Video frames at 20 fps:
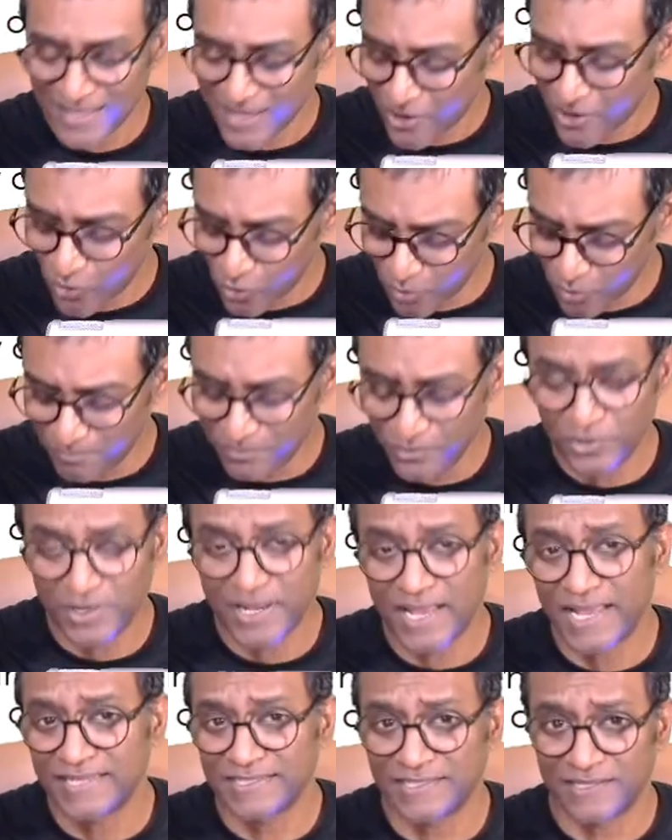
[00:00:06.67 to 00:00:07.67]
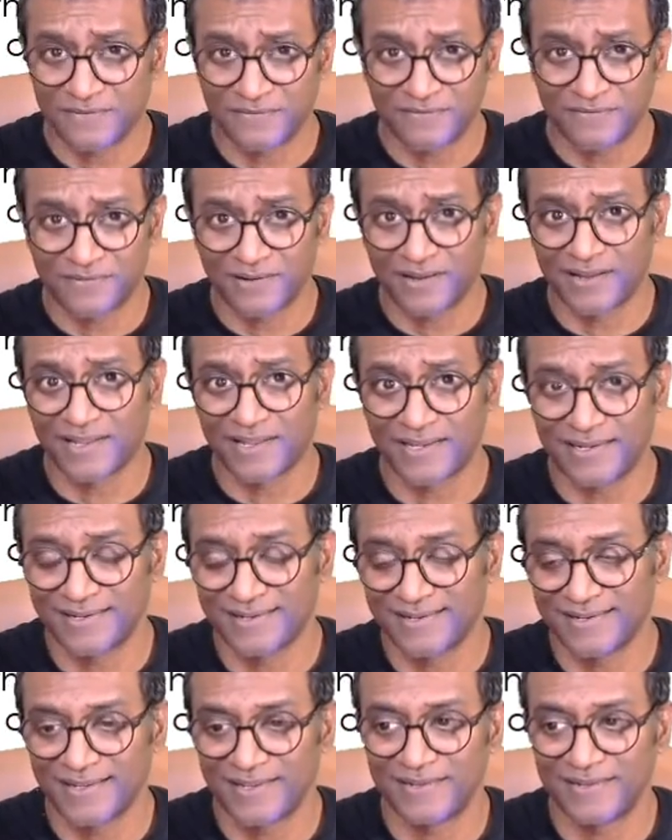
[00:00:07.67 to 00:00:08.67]
Hope you guys are
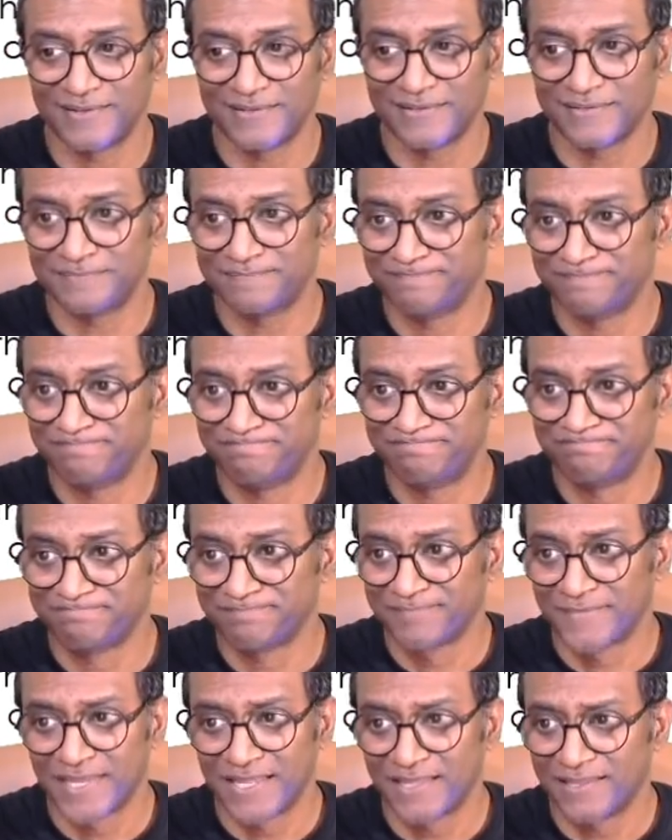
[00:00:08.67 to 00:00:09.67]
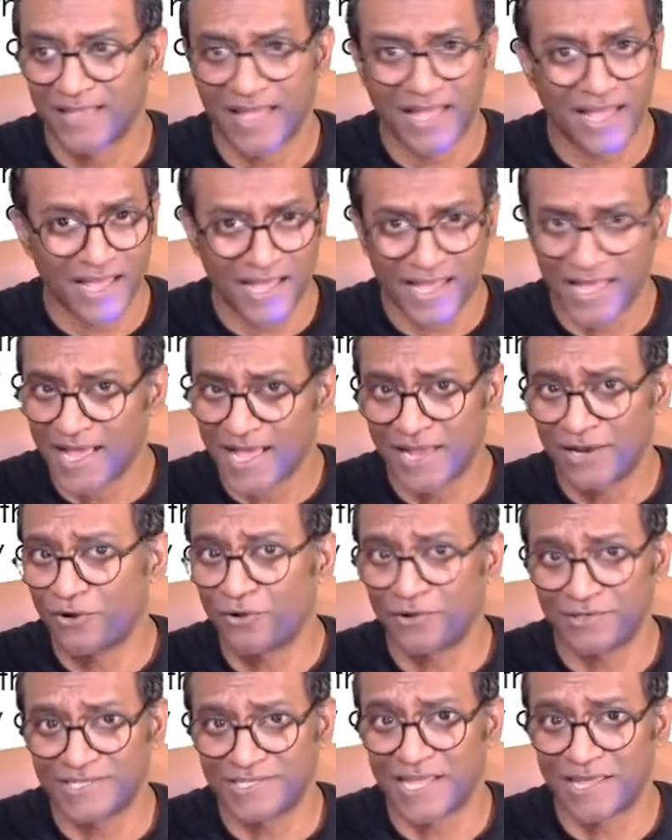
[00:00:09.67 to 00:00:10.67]
fine. A
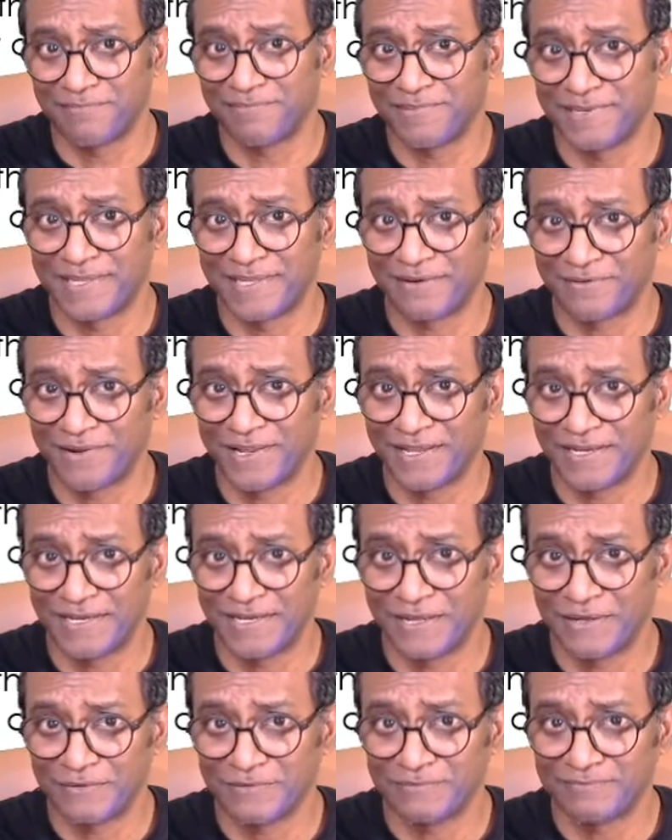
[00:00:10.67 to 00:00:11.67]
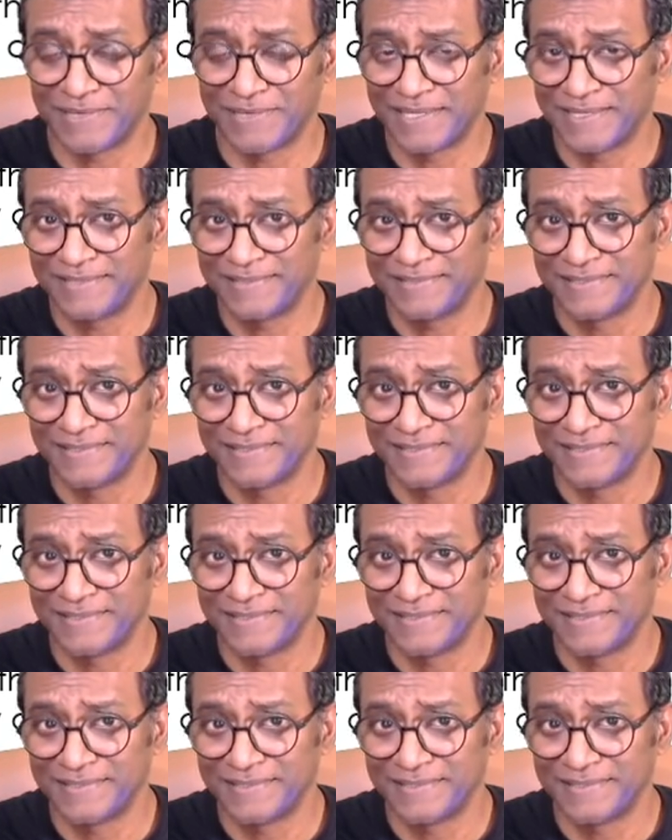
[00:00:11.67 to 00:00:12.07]
lot's happening right now, but